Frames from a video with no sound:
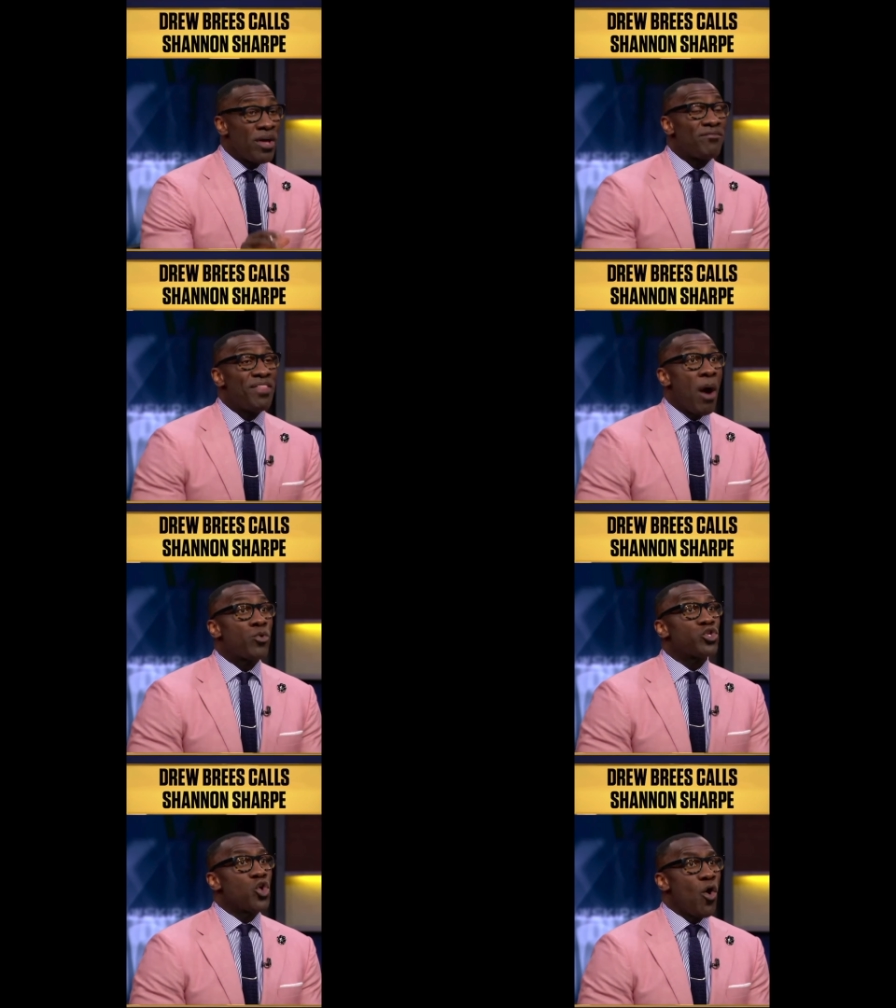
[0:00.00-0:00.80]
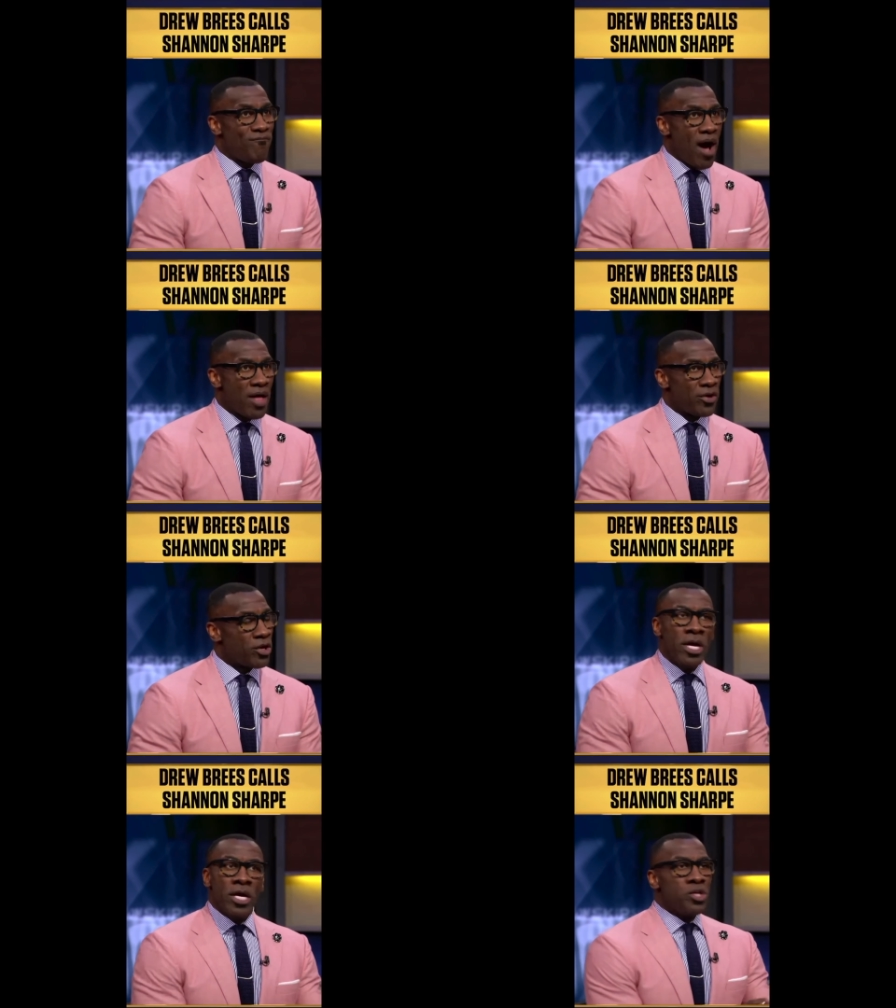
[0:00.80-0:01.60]
if that was your father.
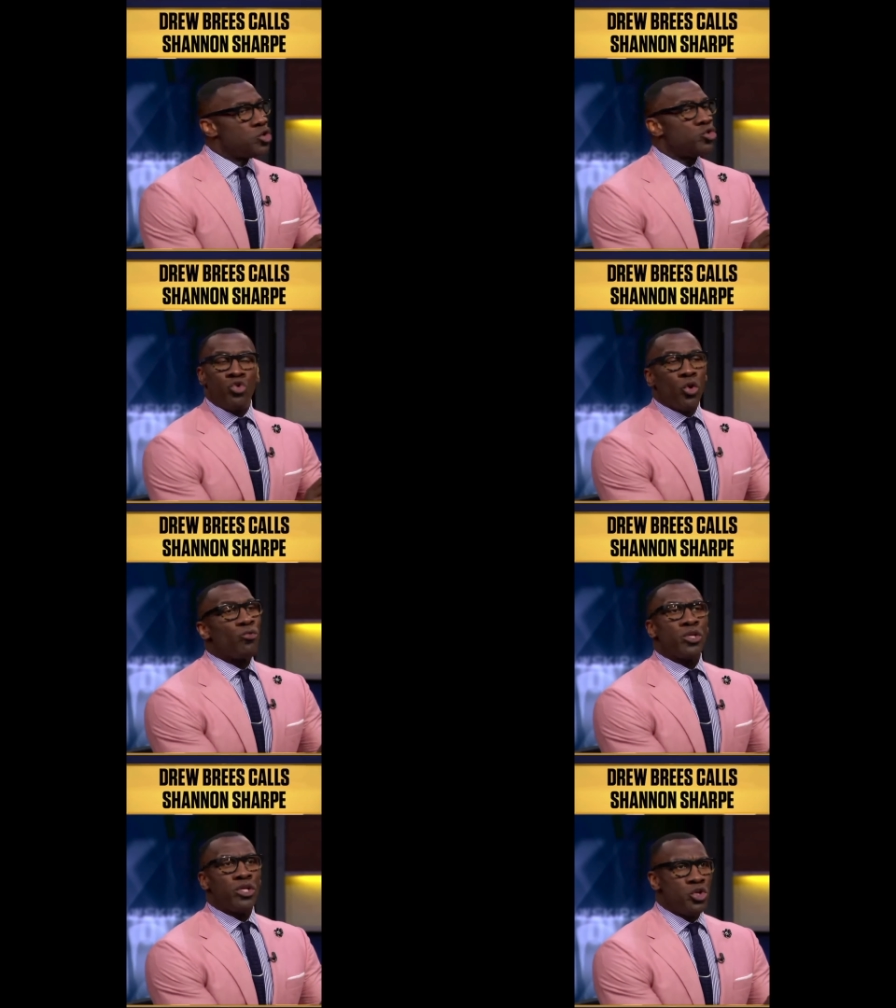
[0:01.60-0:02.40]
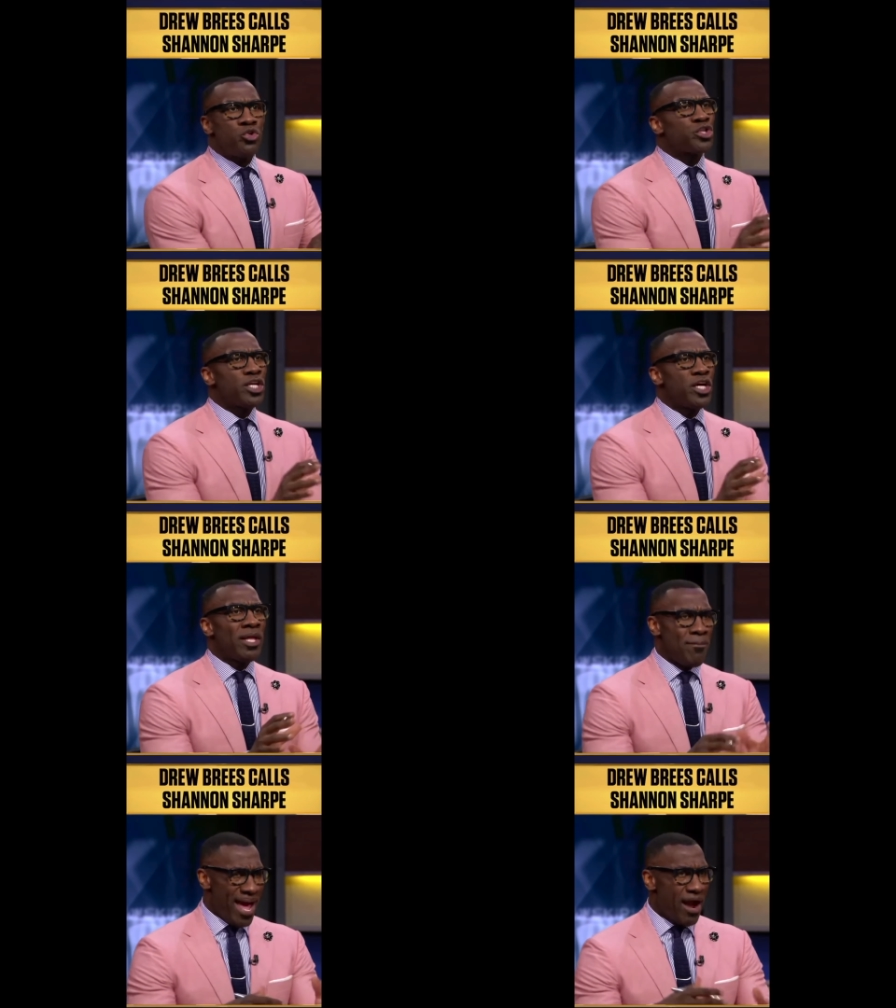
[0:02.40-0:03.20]
You're still
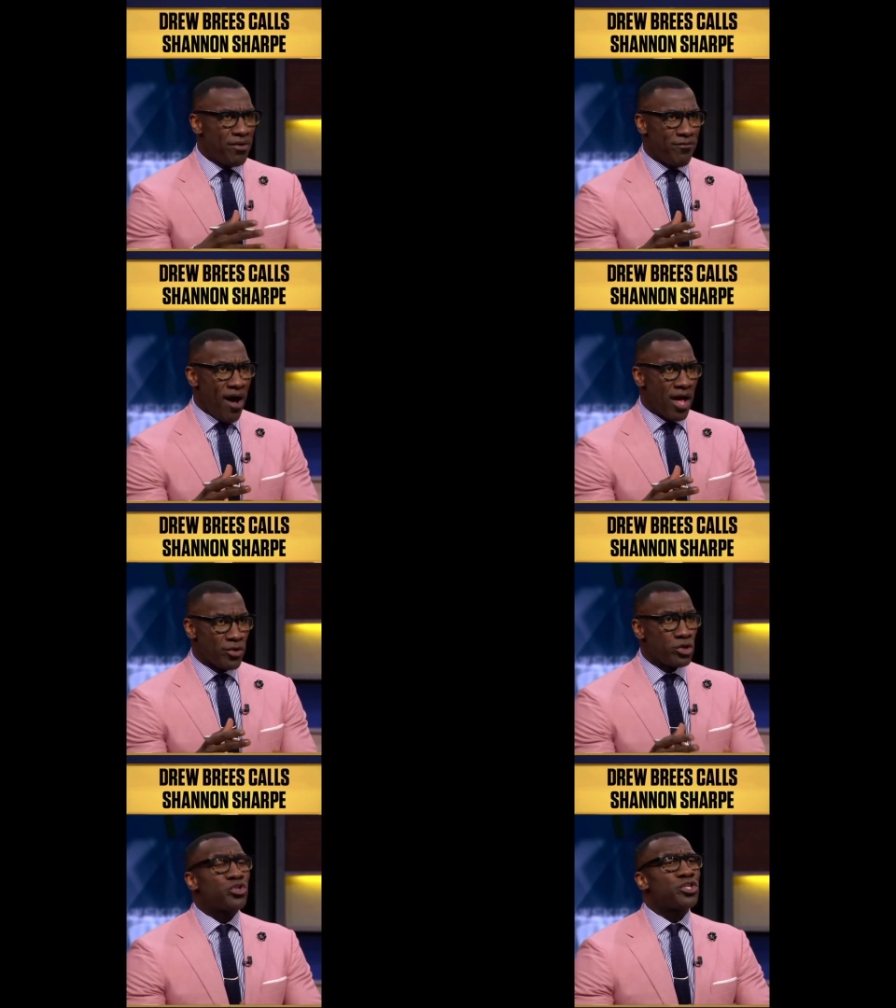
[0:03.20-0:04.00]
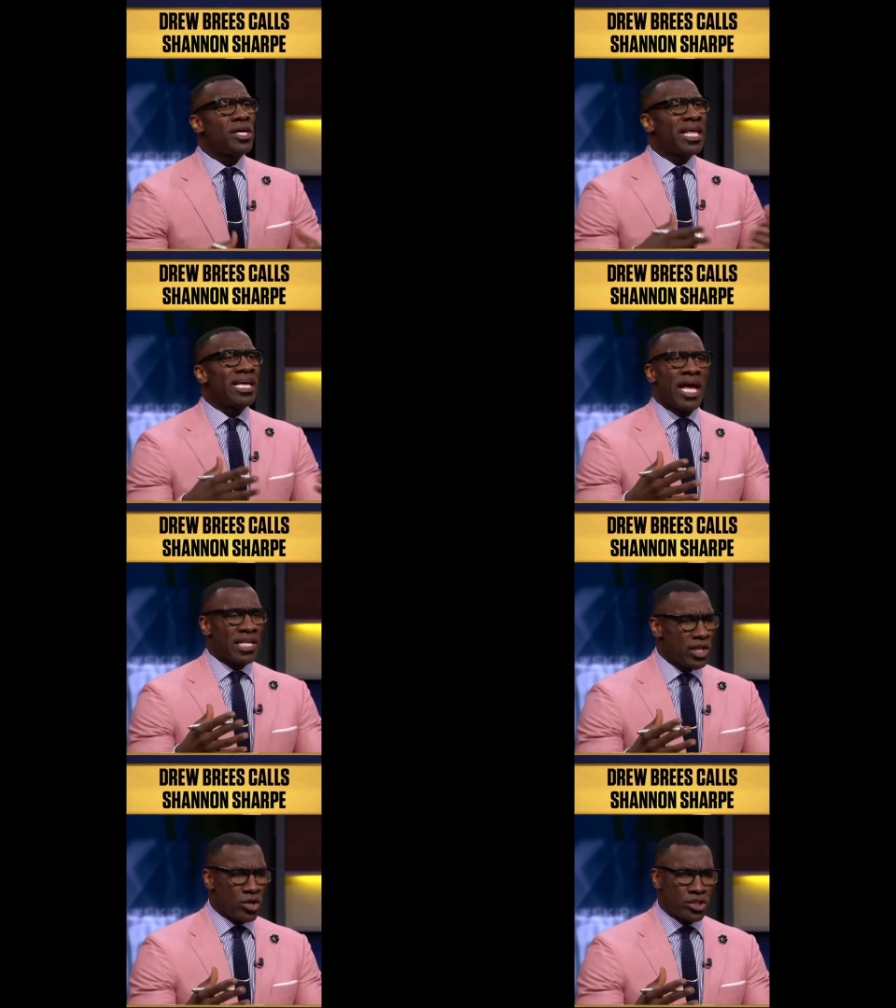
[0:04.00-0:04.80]
a married father. You're still
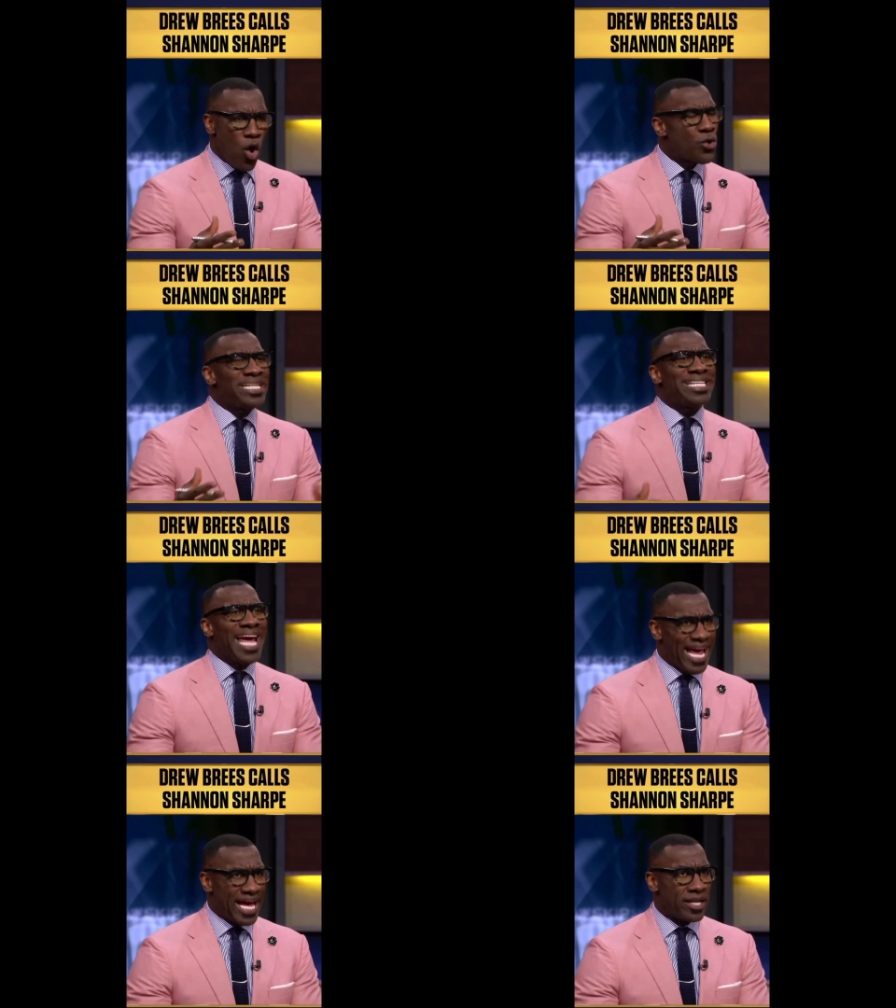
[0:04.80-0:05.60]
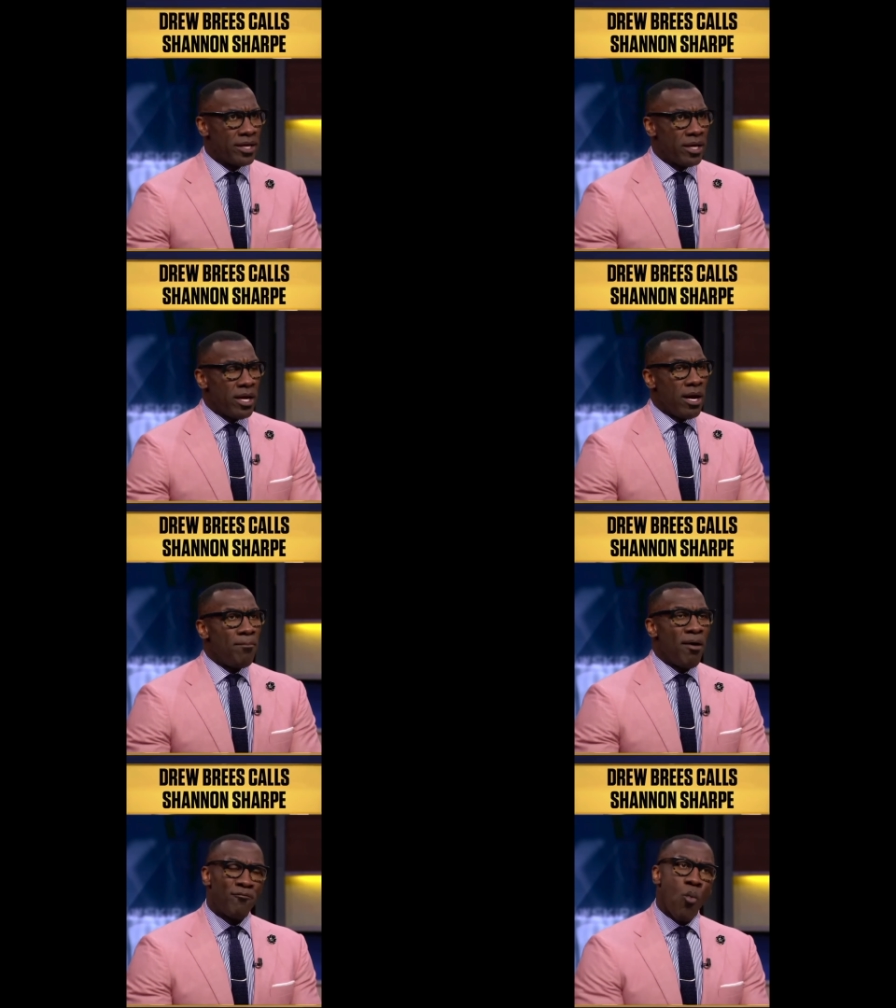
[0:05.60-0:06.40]
a doting dad.
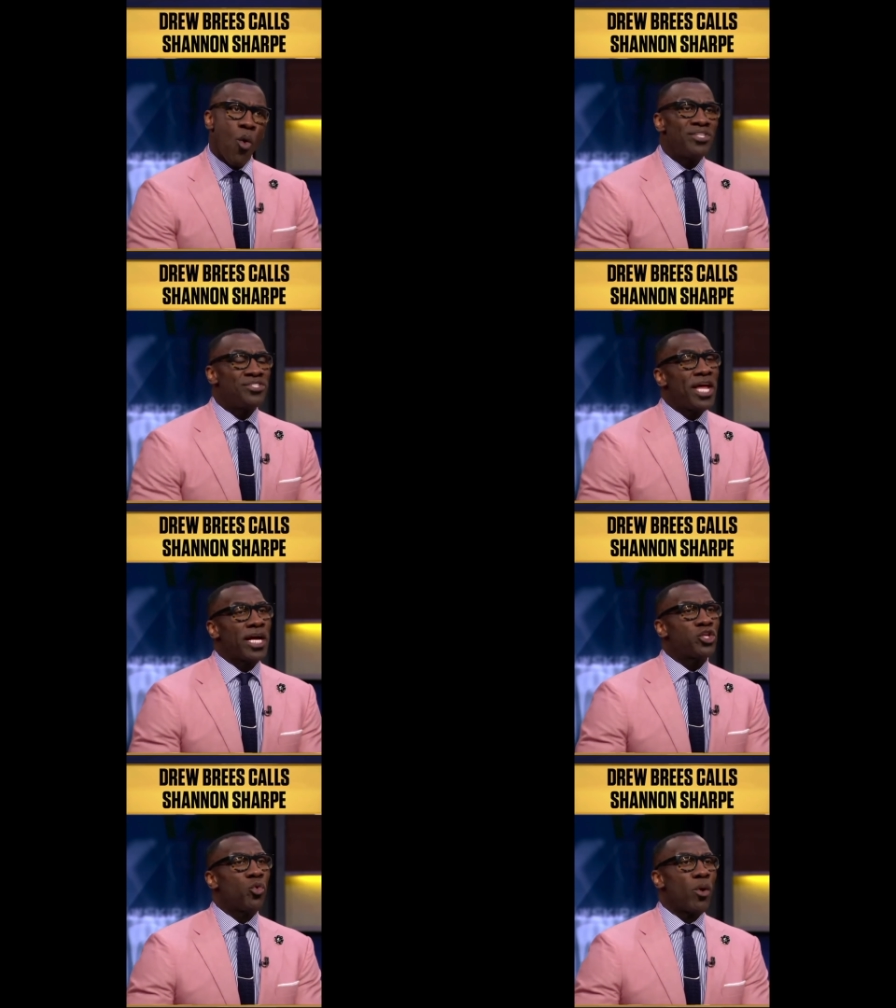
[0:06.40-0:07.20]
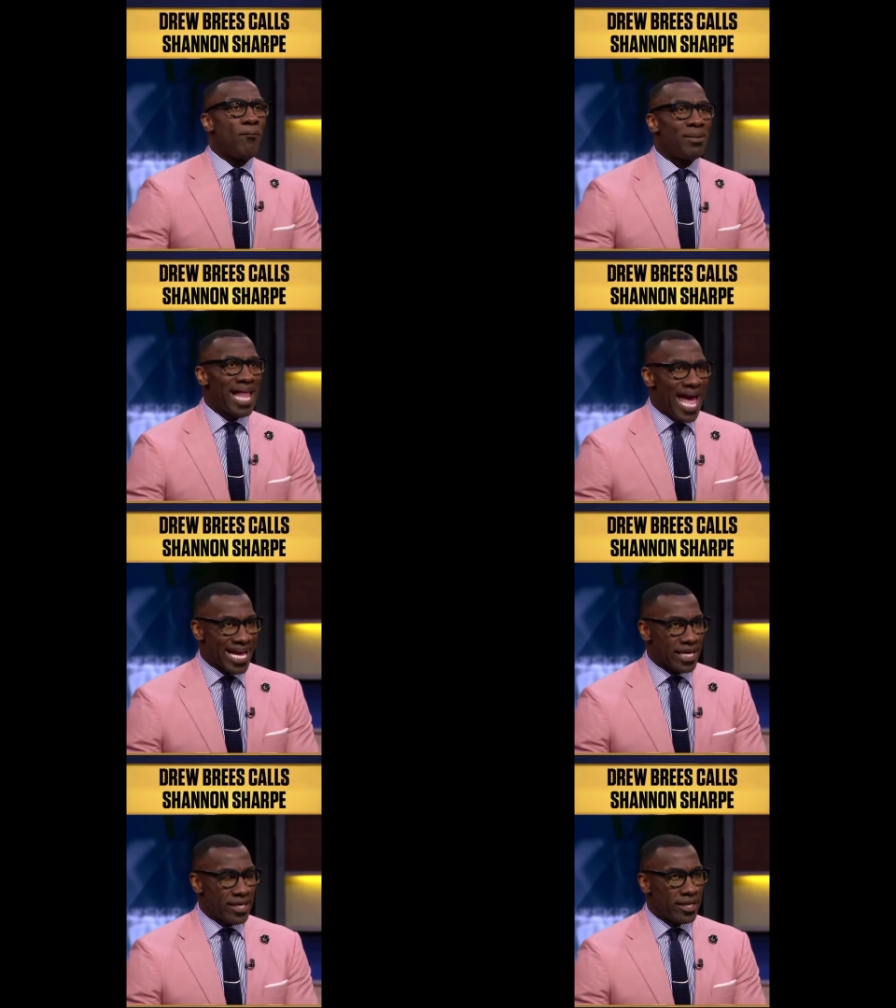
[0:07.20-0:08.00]
But for 1 second, you were black.